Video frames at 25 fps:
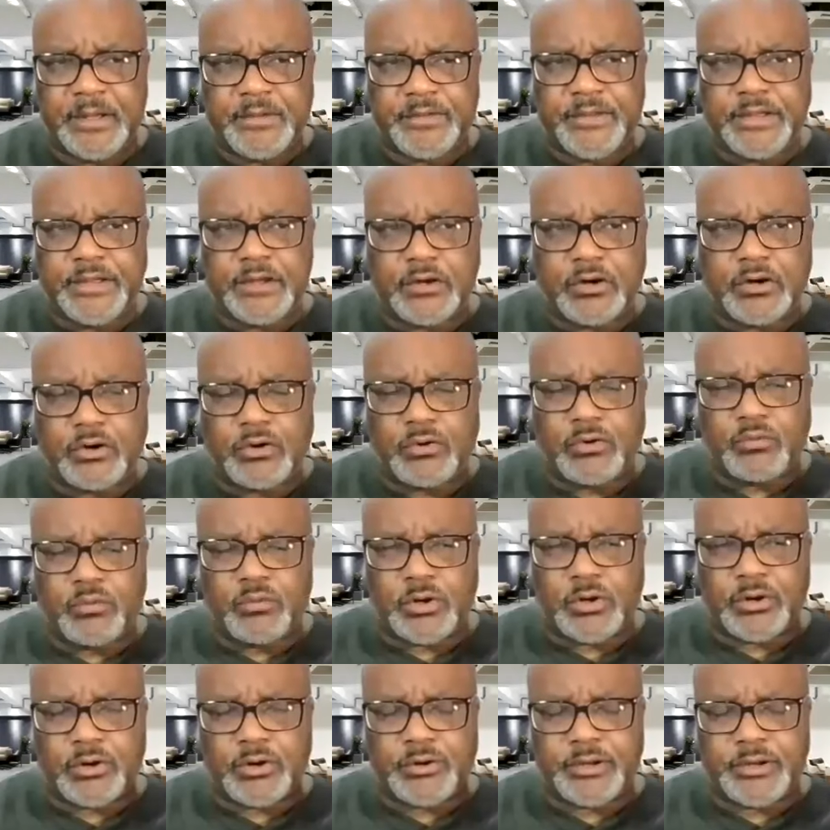The code
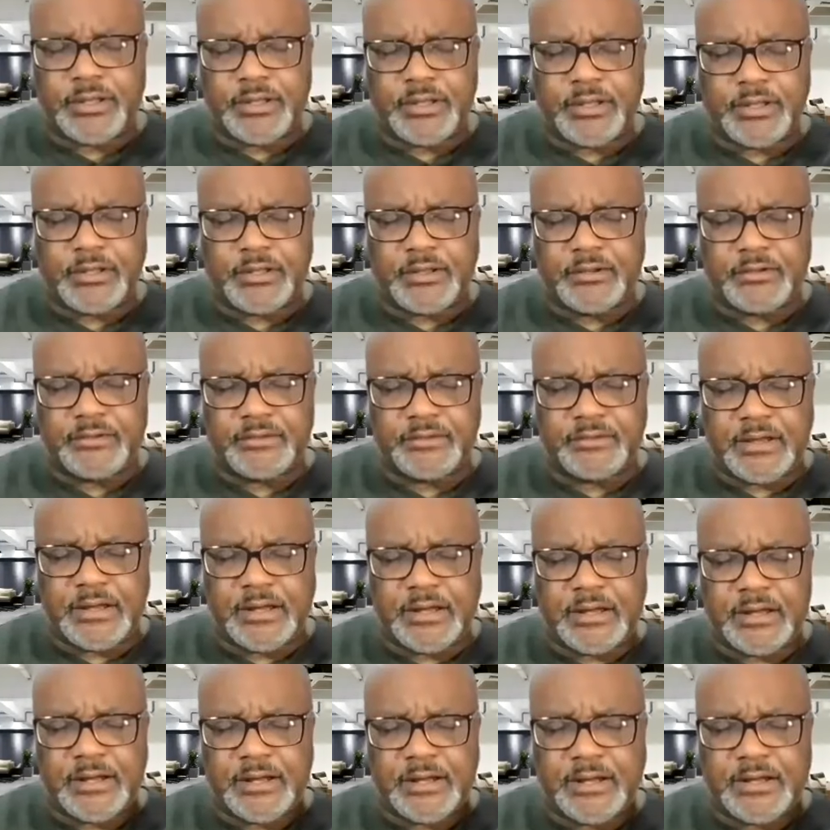word is
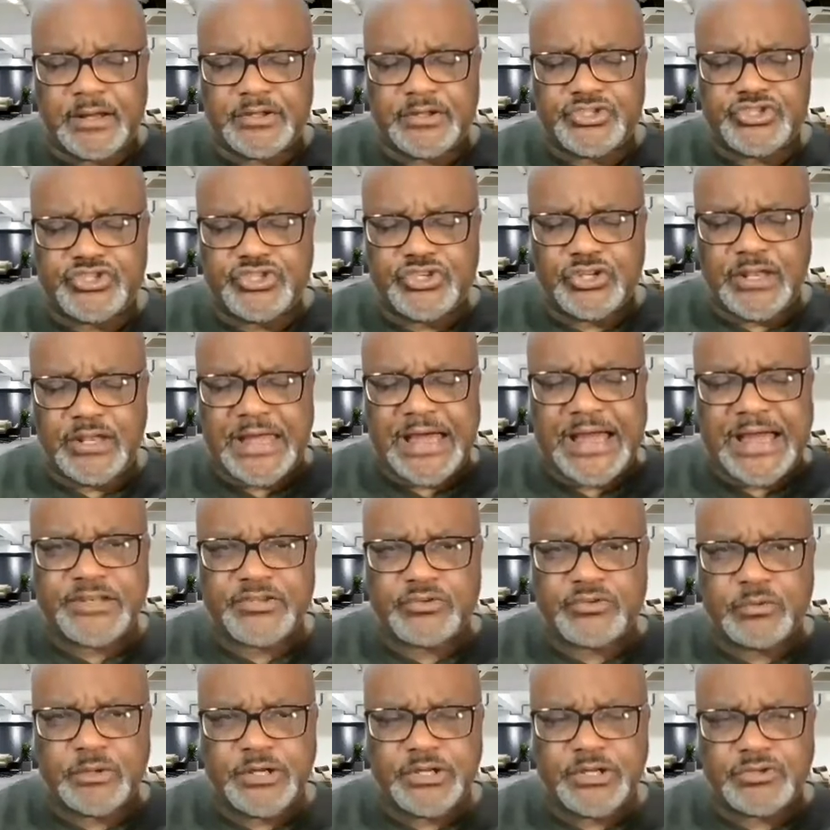uh, July
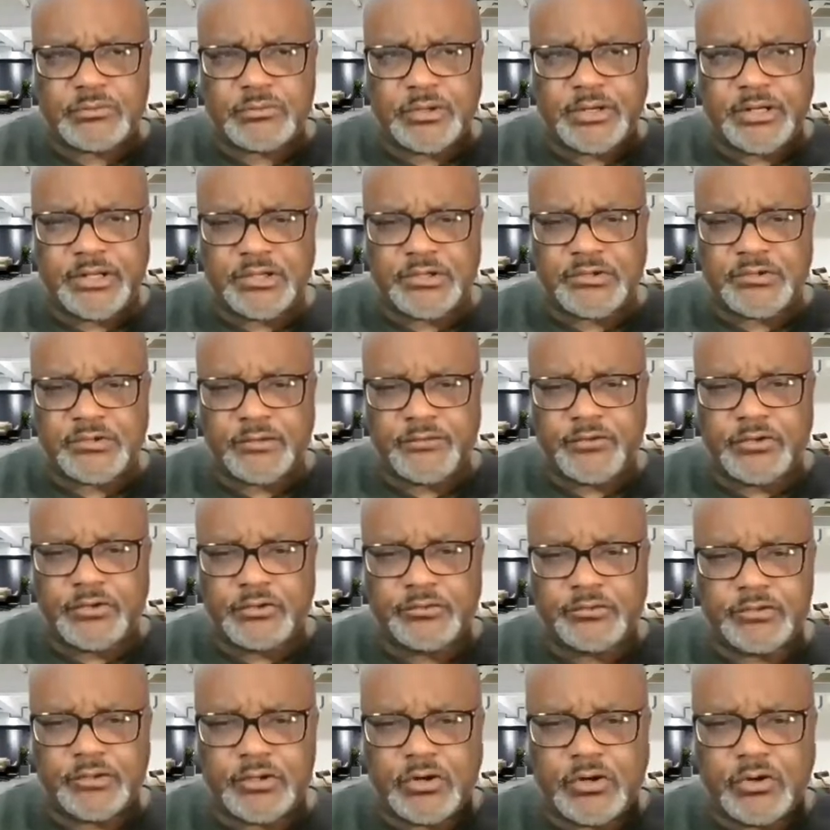2020. So if you
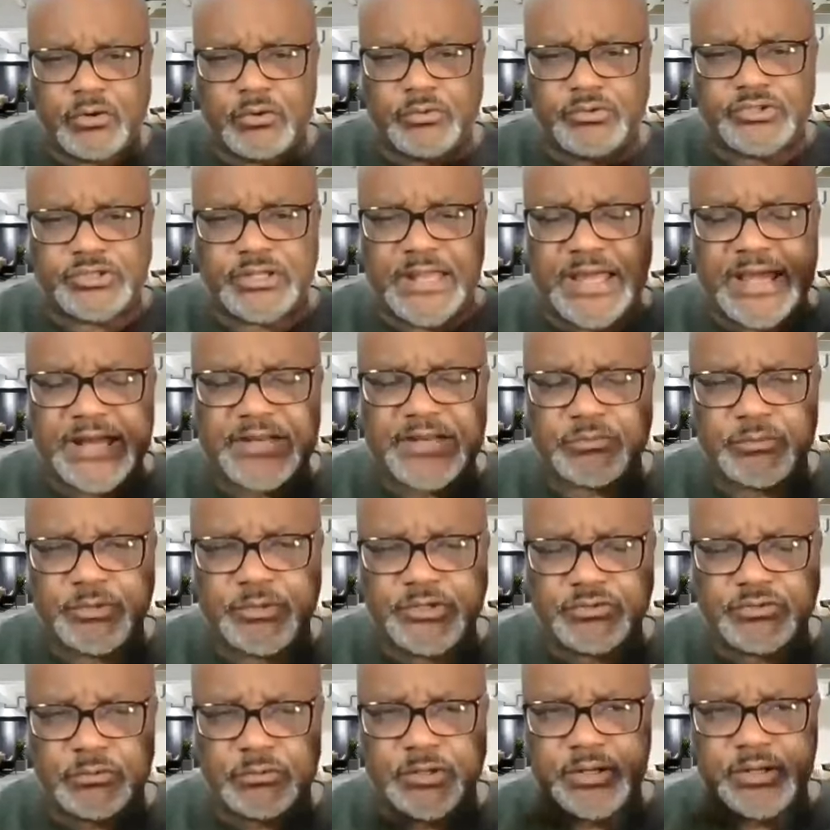use the code July
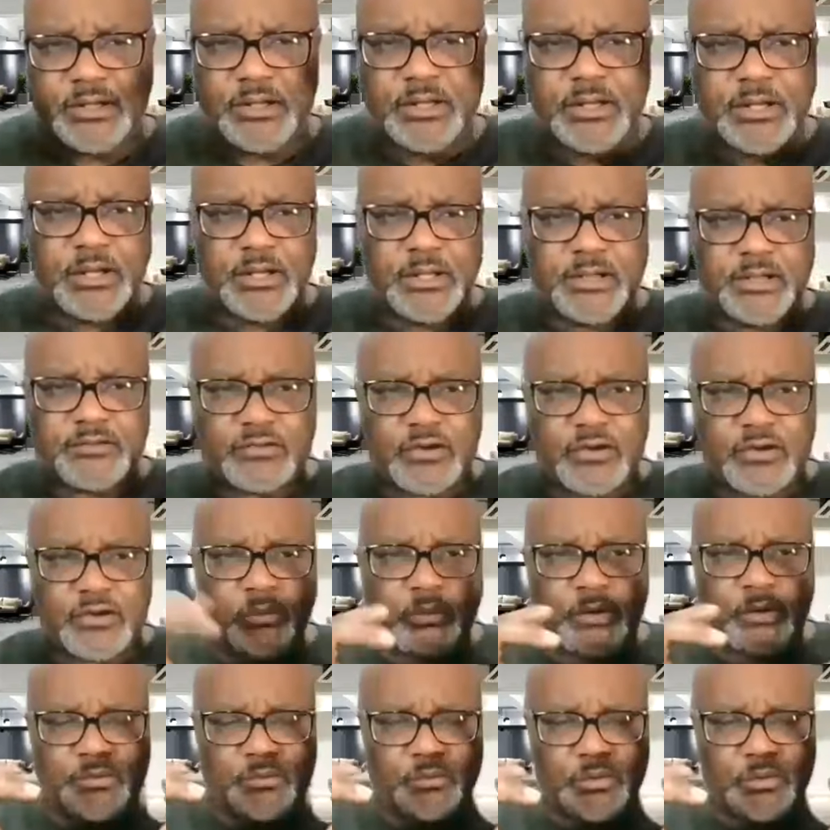2020, it's all
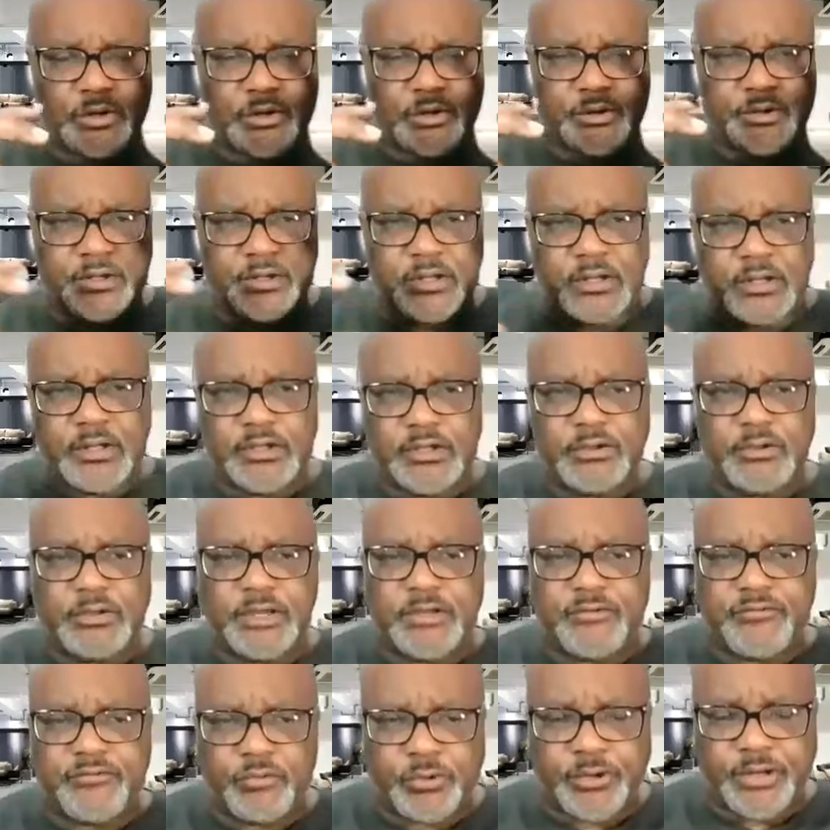one word. You can
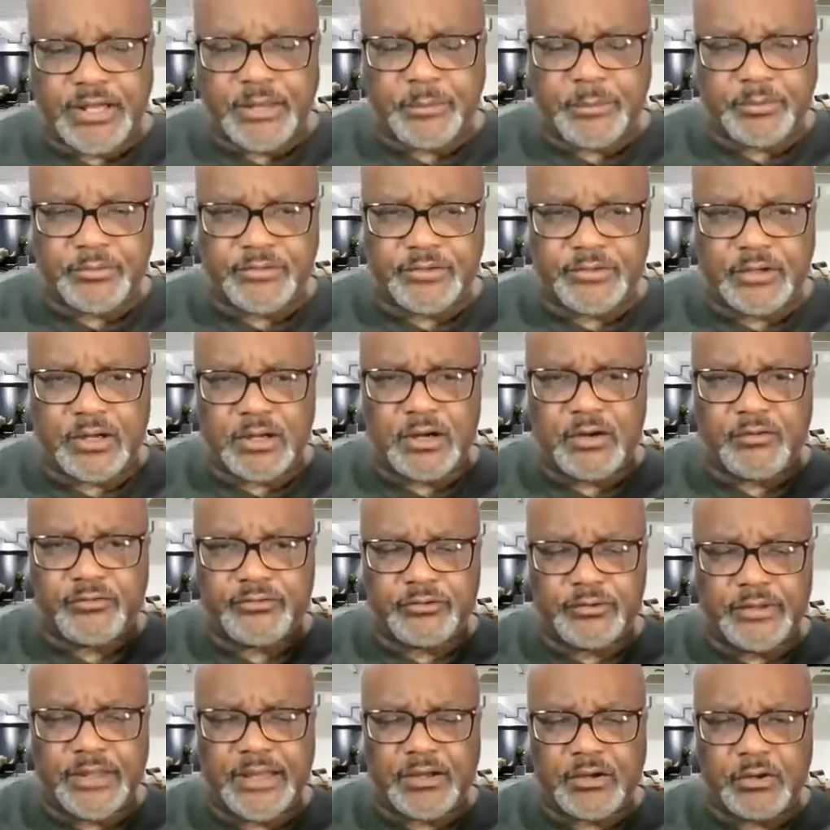get 48% off.
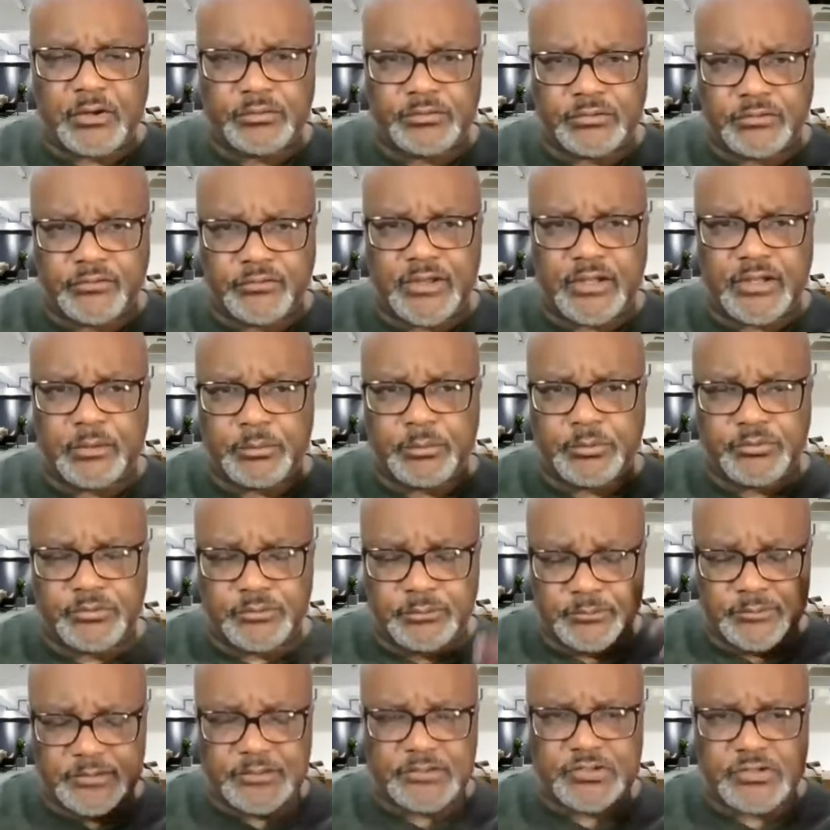So that code's available
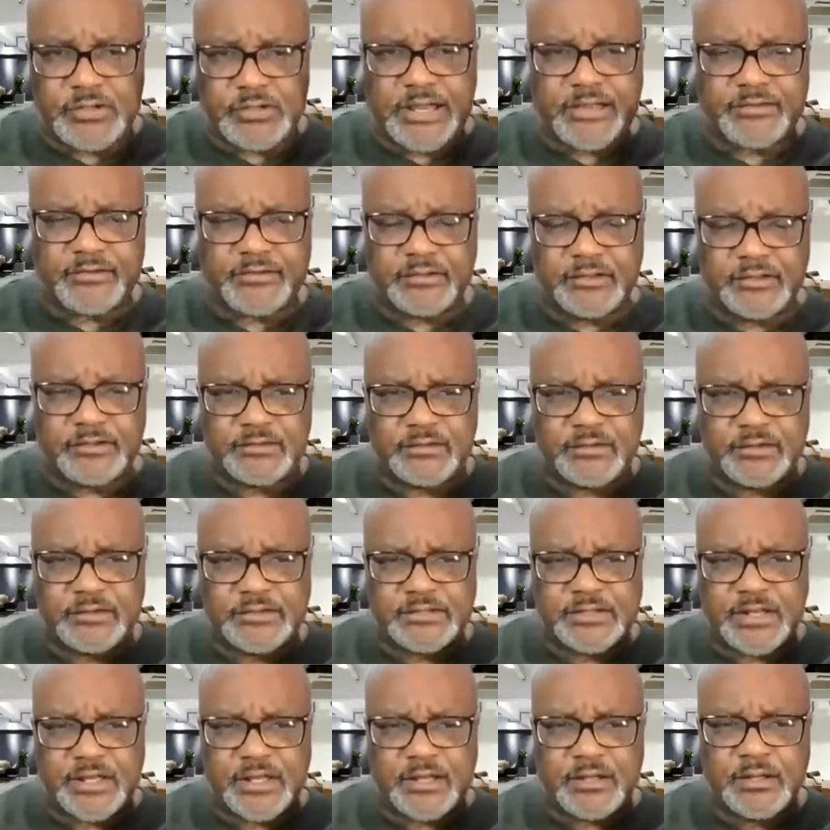since you guys are listening
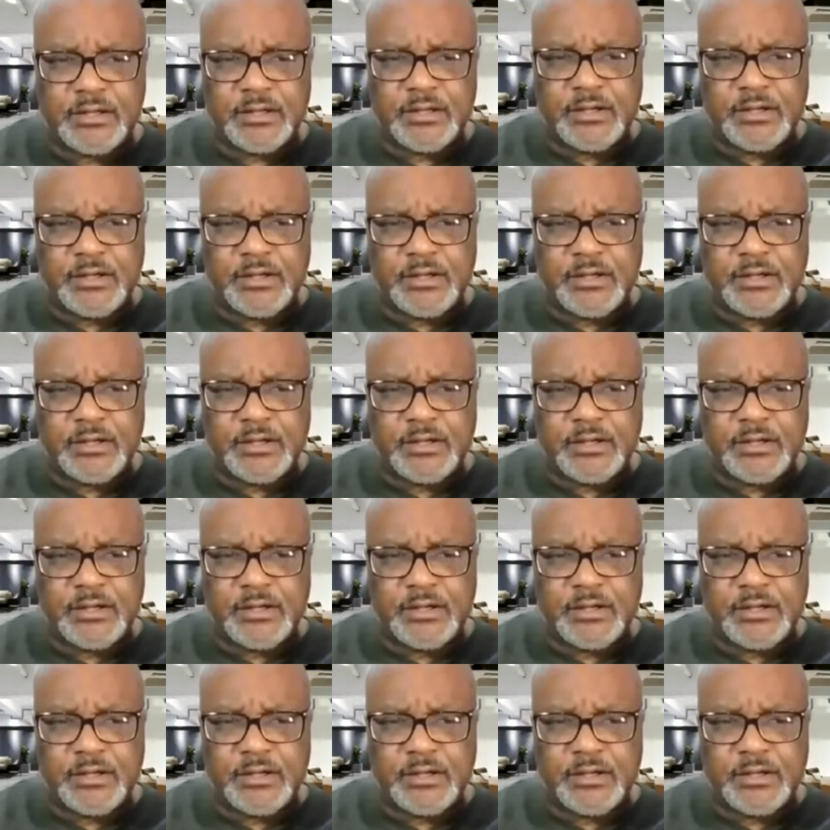today.